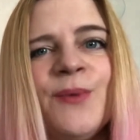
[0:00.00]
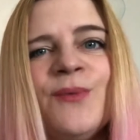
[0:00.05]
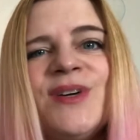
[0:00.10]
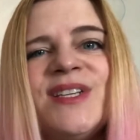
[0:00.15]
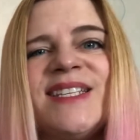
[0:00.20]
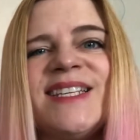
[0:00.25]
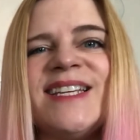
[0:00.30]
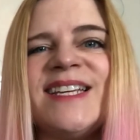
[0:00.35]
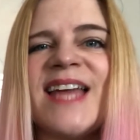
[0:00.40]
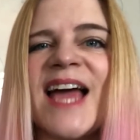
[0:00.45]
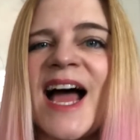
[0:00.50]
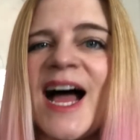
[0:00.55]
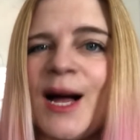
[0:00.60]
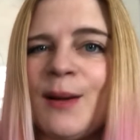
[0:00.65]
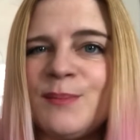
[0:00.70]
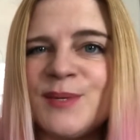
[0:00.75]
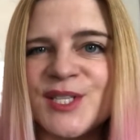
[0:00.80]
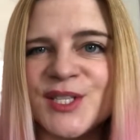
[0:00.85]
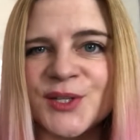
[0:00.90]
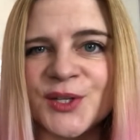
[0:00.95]
It was in
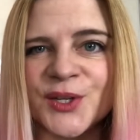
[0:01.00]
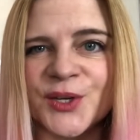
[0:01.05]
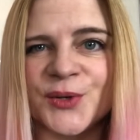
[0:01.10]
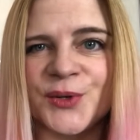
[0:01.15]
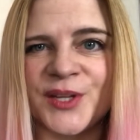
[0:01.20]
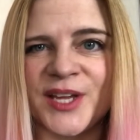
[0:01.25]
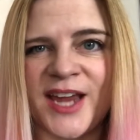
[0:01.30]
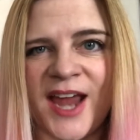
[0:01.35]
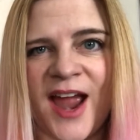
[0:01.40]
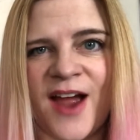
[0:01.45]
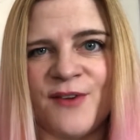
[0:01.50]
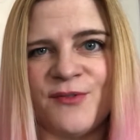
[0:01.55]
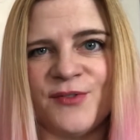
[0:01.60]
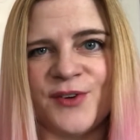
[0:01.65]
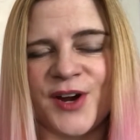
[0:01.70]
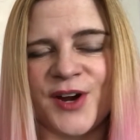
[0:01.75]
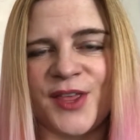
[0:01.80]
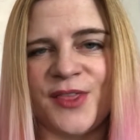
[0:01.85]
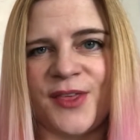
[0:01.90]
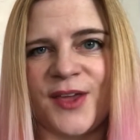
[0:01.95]
absolutely
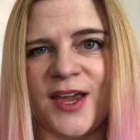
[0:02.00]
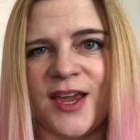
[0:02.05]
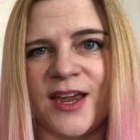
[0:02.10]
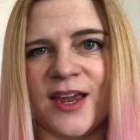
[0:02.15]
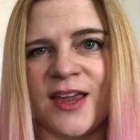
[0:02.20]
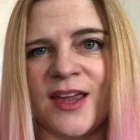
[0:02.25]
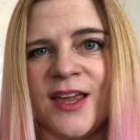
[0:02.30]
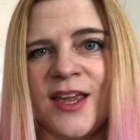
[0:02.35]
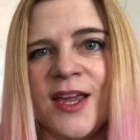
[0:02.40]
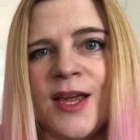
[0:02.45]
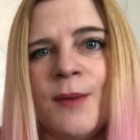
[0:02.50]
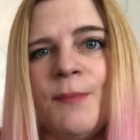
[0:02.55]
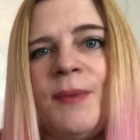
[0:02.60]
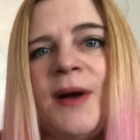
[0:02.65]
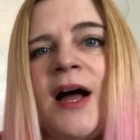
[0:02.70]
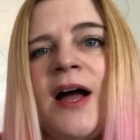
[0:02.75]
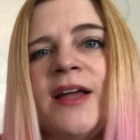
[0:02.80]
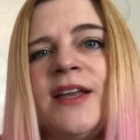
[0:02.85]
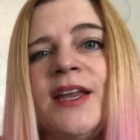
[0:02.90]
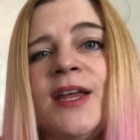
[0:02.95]
everything,
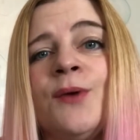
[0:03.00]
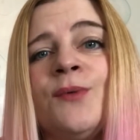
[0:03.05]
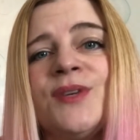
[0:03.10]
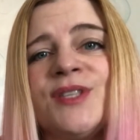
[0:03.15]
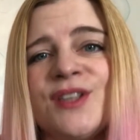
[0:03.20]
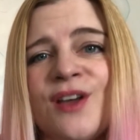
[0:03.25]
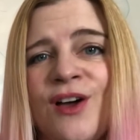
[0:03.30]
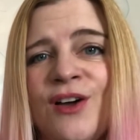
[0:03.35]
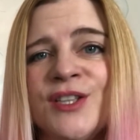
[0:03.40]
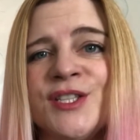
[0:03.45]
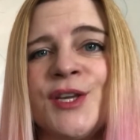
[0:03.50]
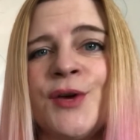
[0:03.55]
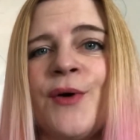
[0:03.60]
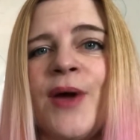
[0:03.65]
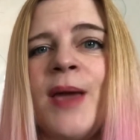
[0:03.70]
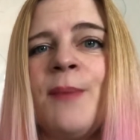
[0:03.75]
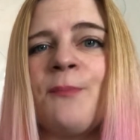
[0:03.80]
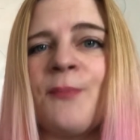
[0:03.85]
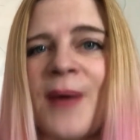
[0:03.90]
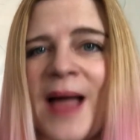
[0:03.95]
but it was
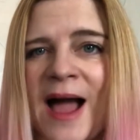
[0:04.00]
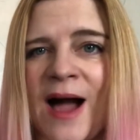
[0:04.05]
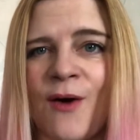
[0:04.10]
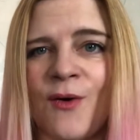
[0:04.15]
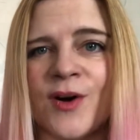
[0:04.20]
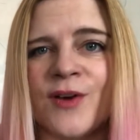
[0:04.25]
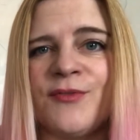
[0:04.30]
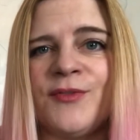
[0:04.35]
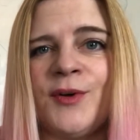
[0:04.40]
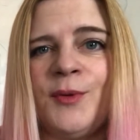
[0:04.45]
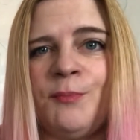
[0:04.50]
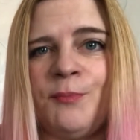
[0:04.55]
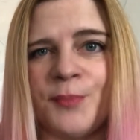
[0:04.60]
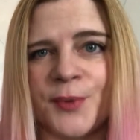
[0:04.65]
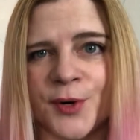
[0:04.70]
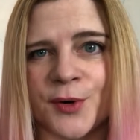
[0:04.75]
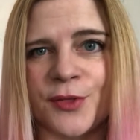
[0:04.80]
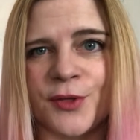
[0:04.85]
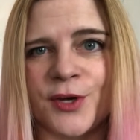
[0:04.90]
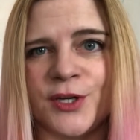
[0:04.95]
also a powerful
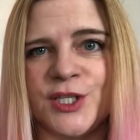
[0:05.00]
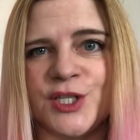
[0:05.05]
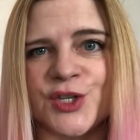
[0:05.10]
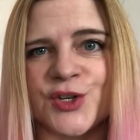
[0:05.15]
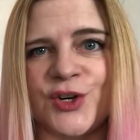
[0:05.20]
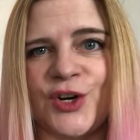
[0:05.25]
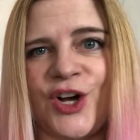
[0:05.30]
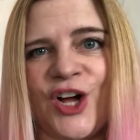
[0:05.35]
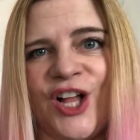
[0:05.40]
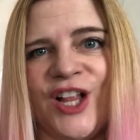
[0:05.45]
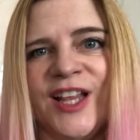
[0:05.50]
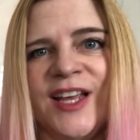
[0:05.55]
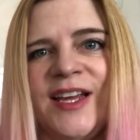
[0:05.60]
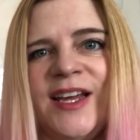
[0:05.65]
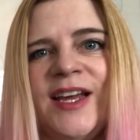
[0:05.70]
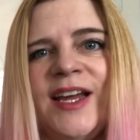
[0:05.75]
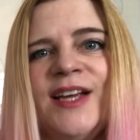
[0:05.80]
birth control.